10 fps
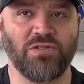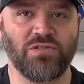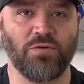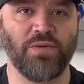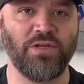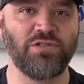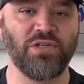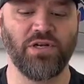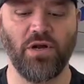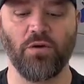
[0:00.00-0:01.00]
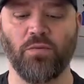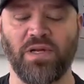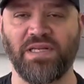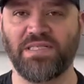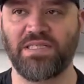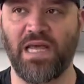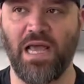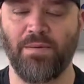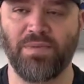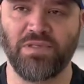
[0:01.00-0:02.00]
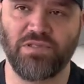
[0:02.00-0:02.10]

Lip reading: And so we usually know what needs to happen.